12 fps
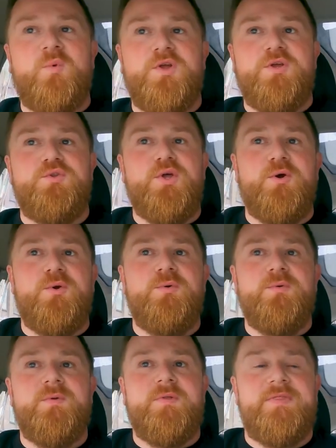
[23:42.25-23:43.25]
what you
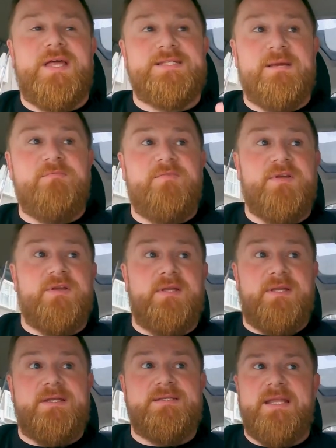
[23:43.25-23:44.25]
do. There's envy.
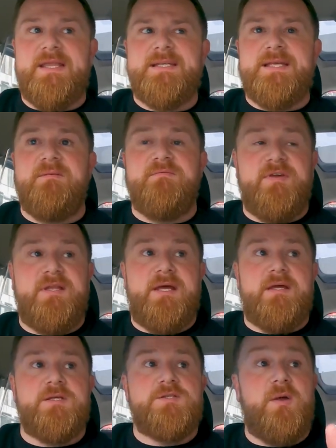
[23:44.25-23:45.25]
There's, there's envy
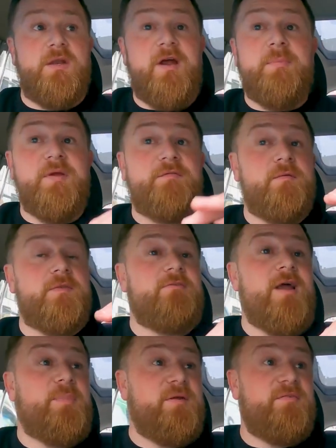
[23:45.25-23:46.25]
there. So they're happy. For,
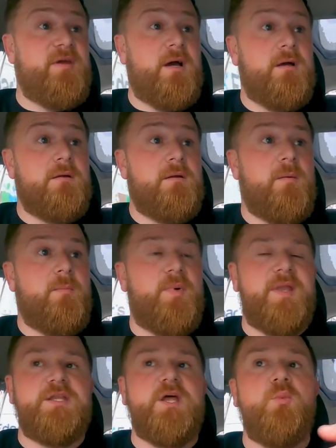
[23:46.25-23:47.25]
they're happy for you,
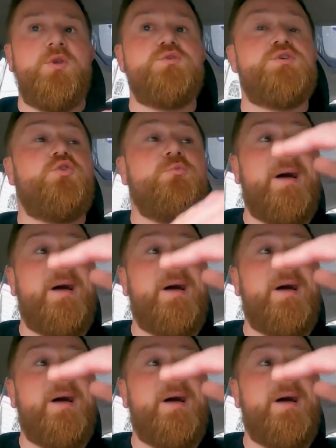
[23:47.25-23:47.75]
but yeah. they don't want you to do